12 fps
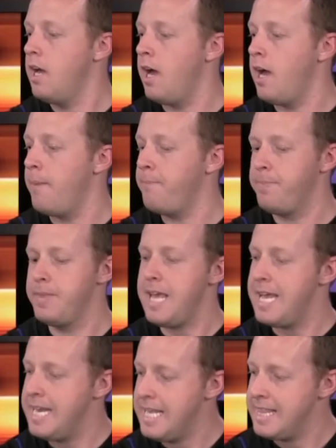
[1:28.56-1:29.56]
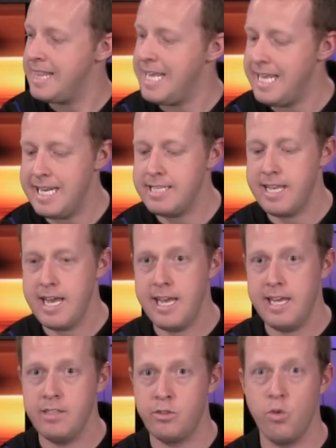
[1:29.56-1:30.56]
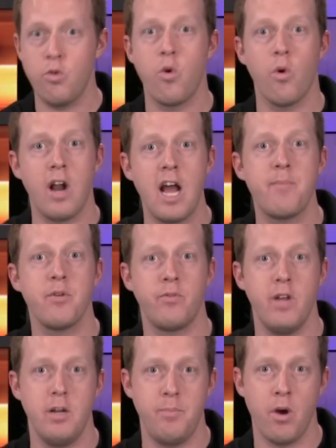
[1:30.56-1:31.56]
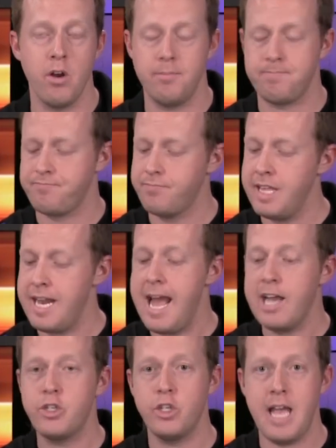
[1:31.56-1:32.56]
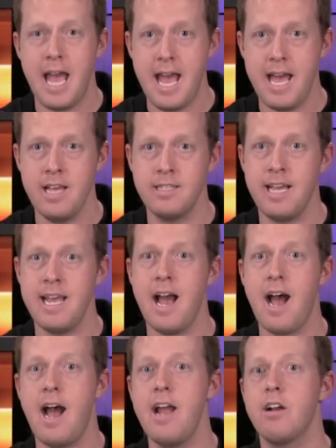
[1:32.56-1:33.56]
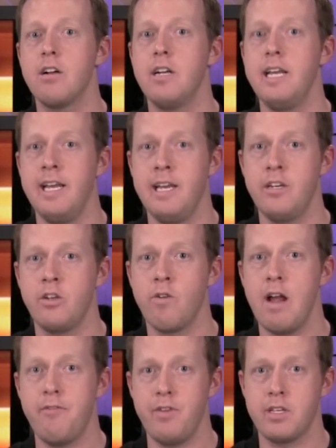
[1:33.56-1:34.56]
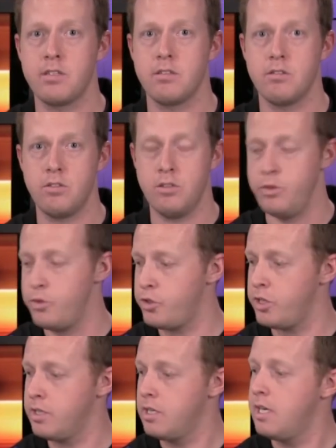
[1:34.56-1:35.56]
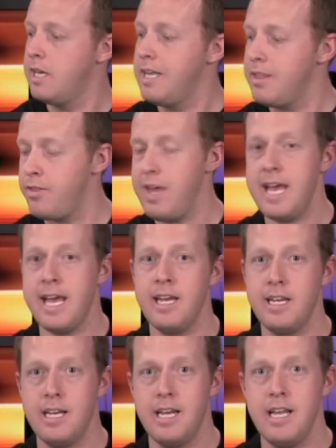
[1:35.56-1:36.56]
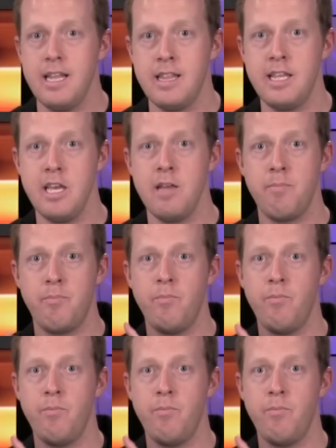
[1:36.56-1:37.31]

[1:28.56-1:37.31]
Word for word: Um, and it is a dual core hyper-threaded part that actually has a higher end graphics solution than the